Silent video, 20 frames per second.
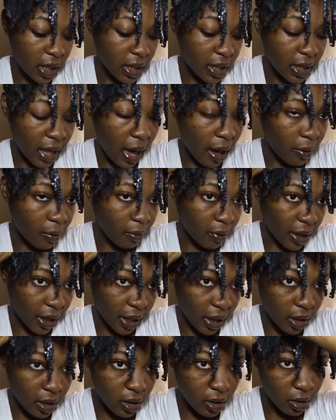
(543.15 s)
That
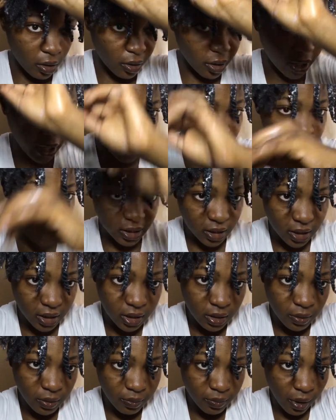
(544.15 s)
way, your hair
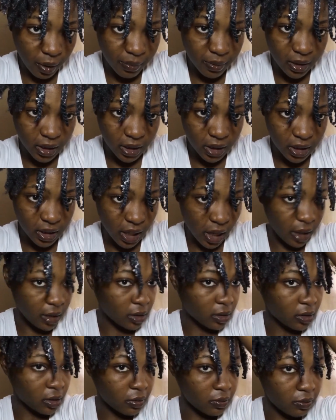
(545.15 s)
is properly
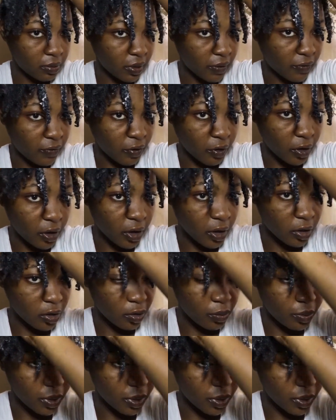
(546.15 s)
detangled before you put